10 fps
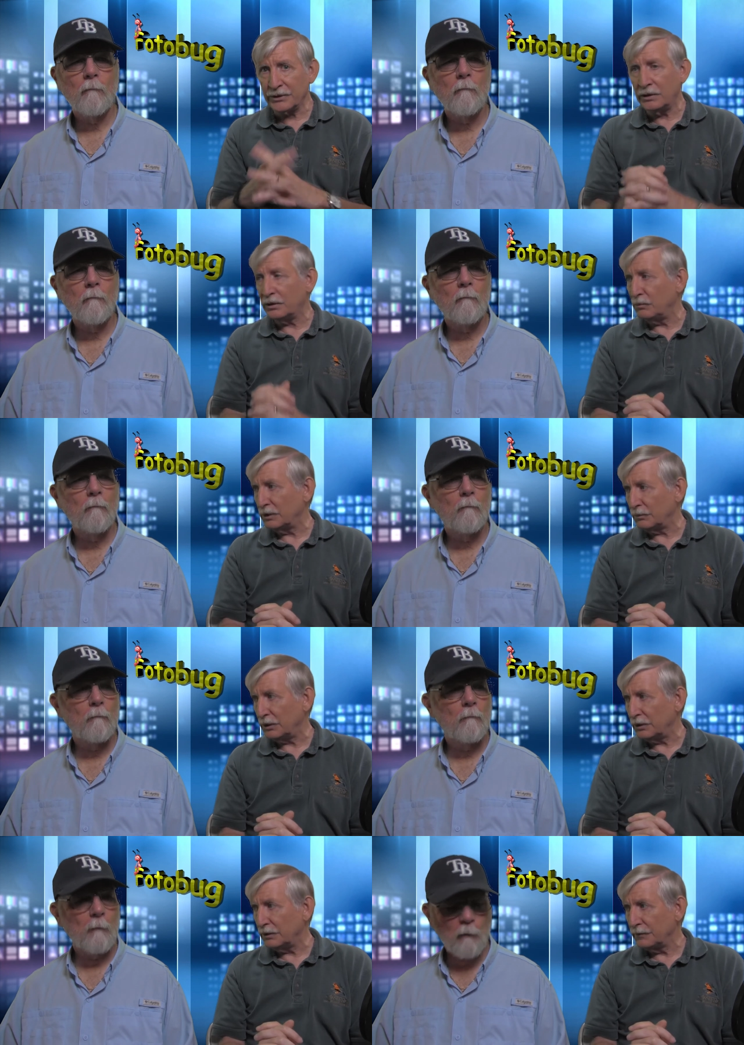Speaker 1: 100
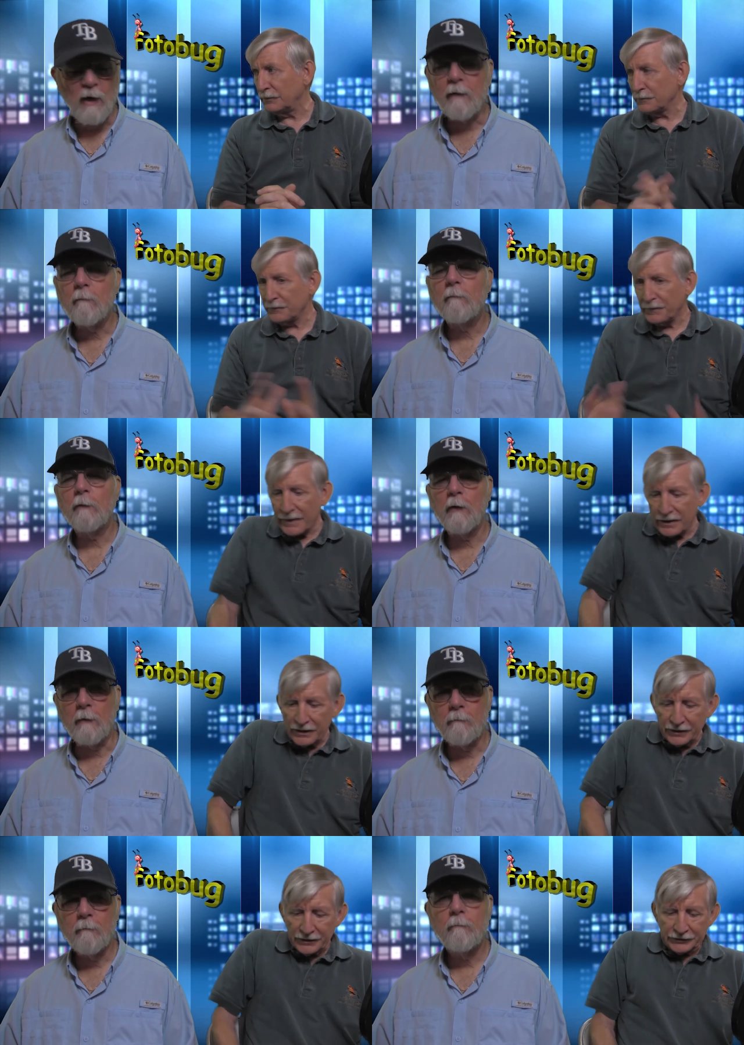millimeter.
Speaker 2: Right, you
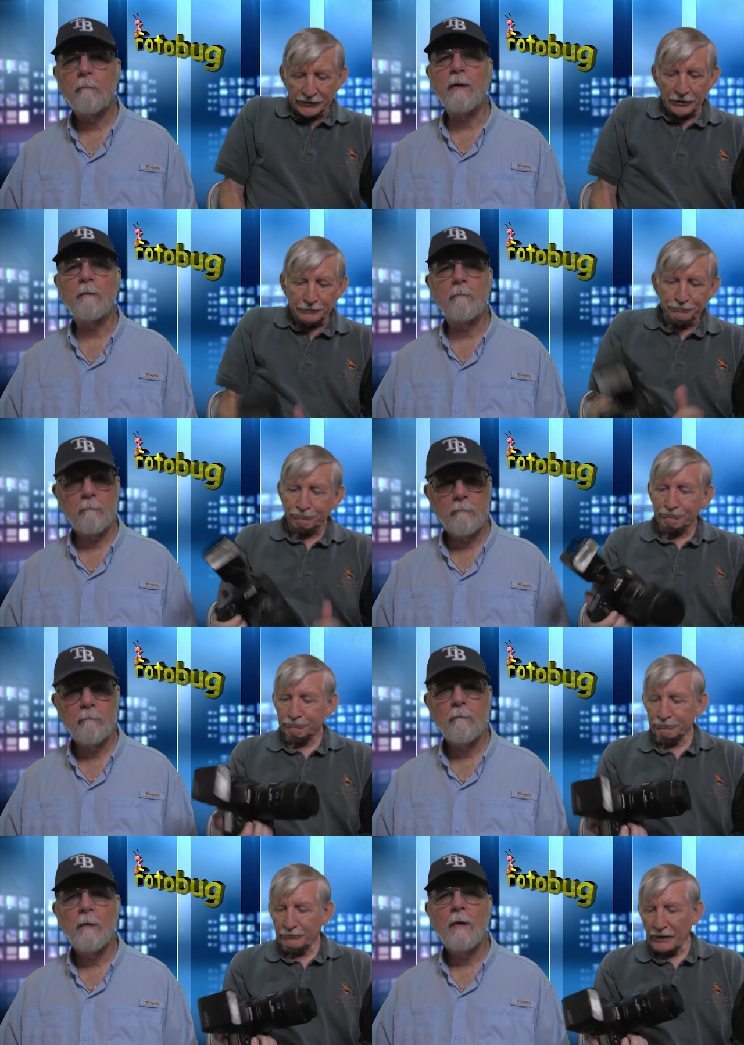did. So
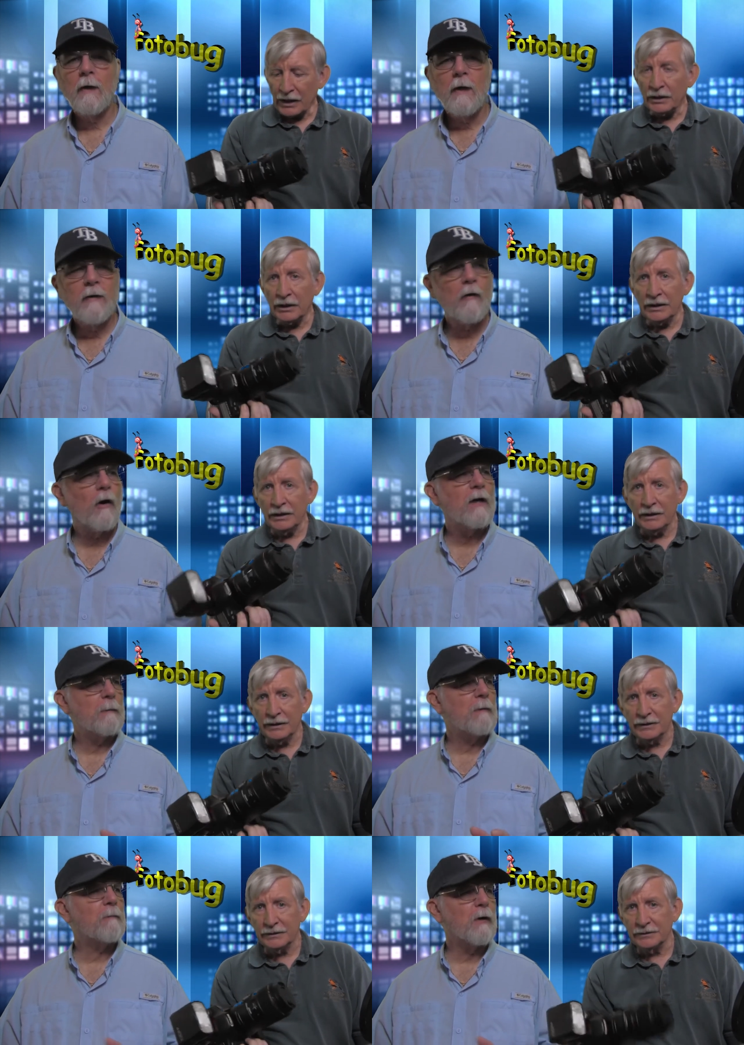they're all going
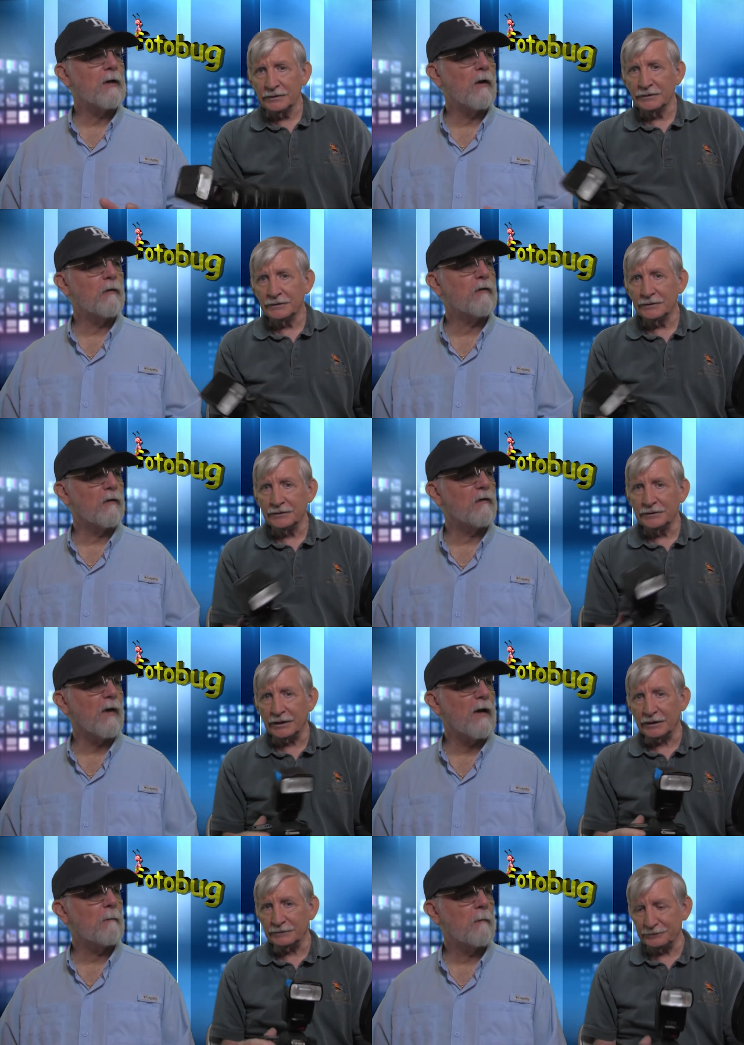to be pretty close to the
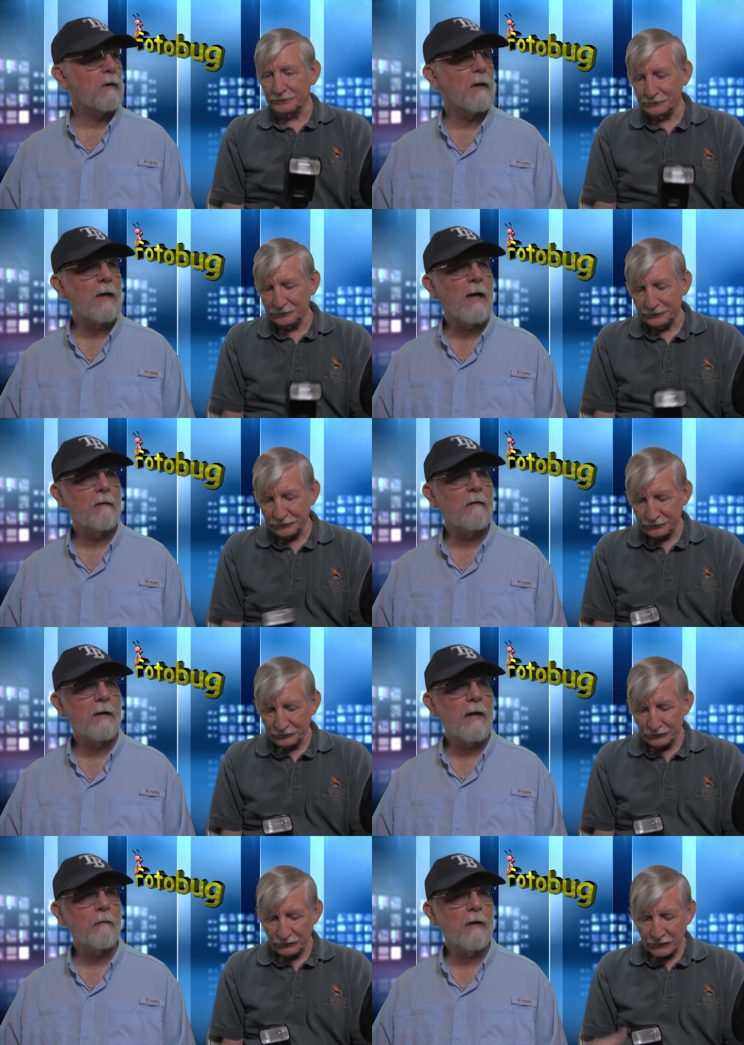same yeah. in that
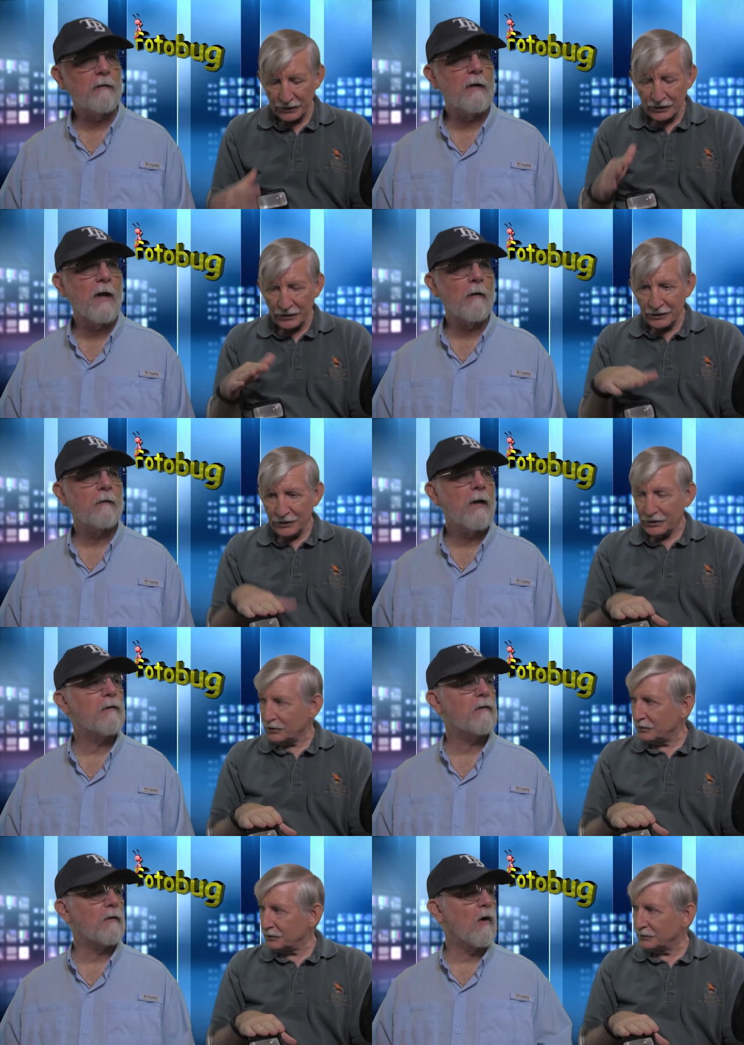in that ranging. Now,
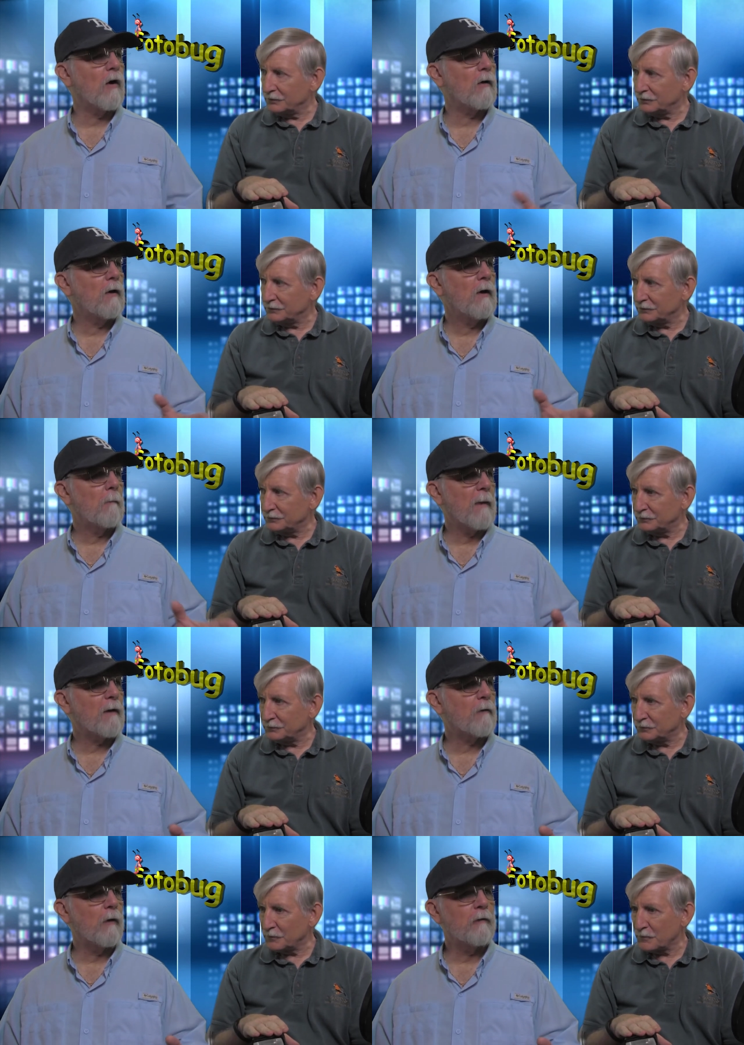yes, there are
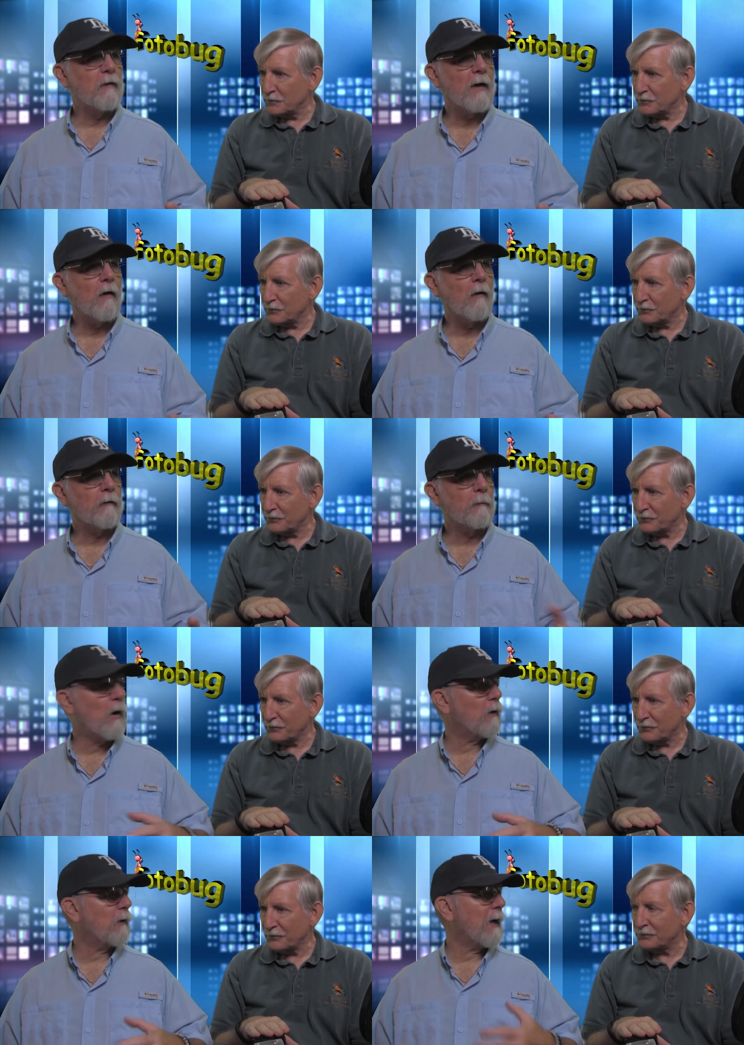macros that are
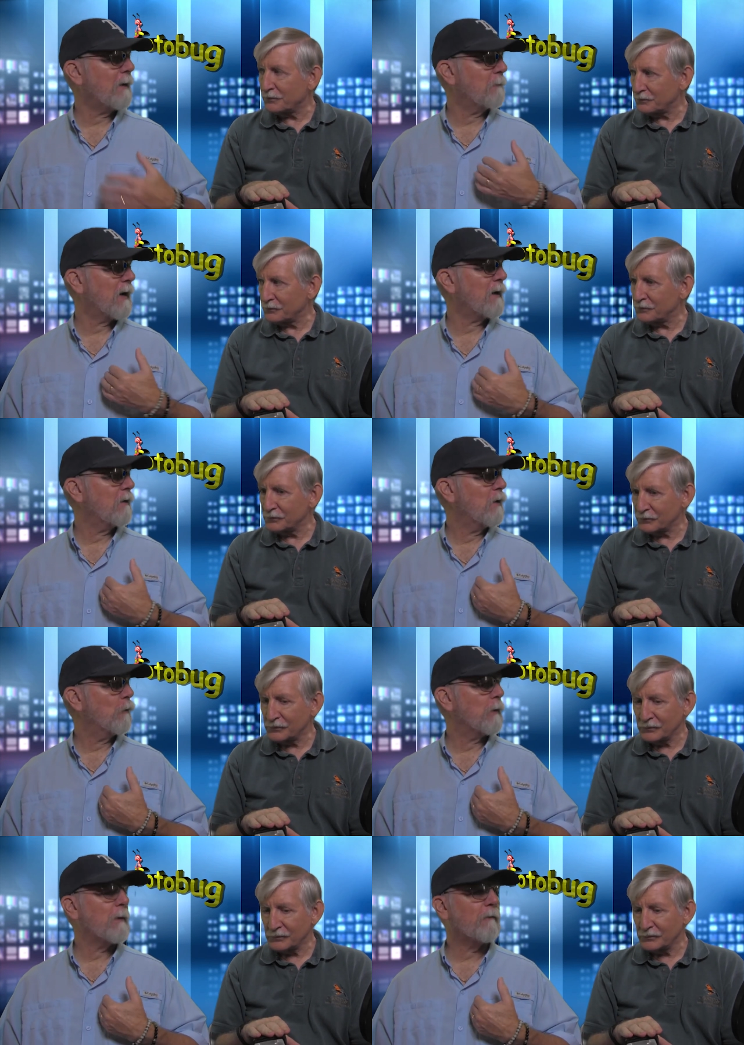smaller. Mm -hmm. I mm-hmm. my
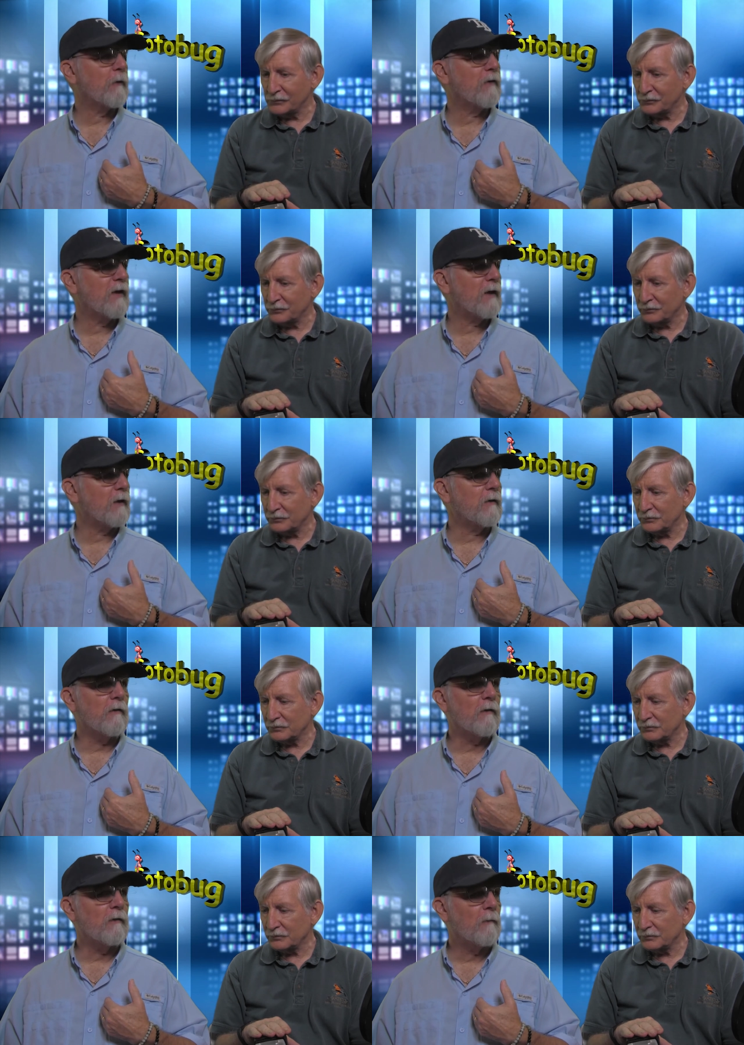one of my first kit
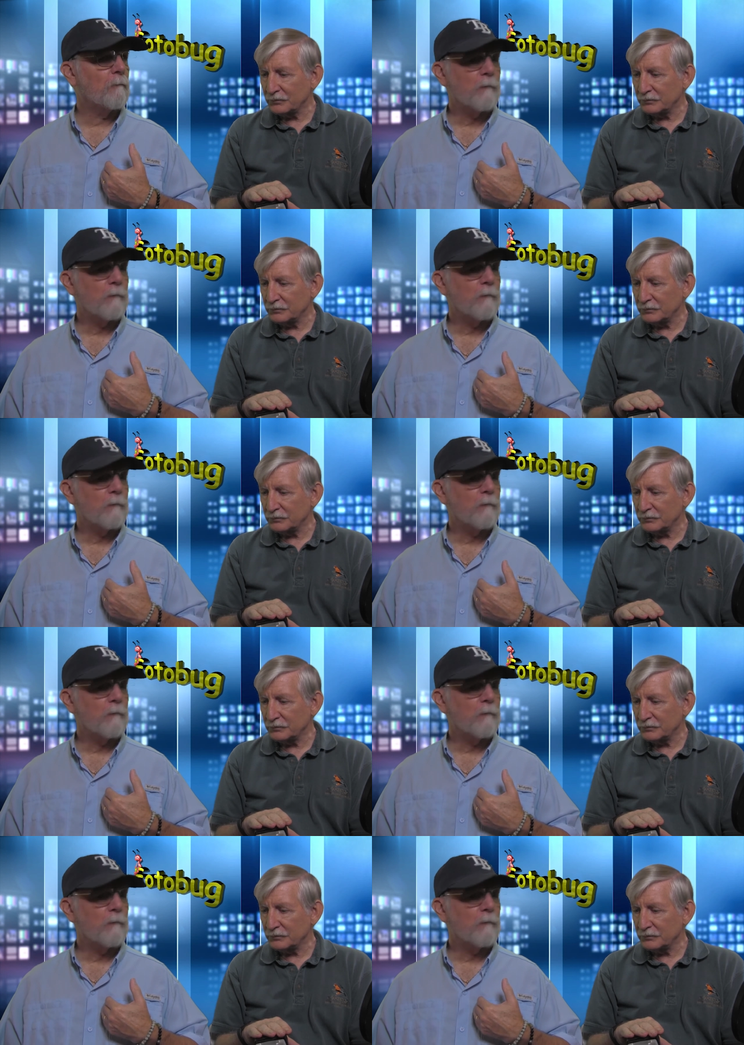lenses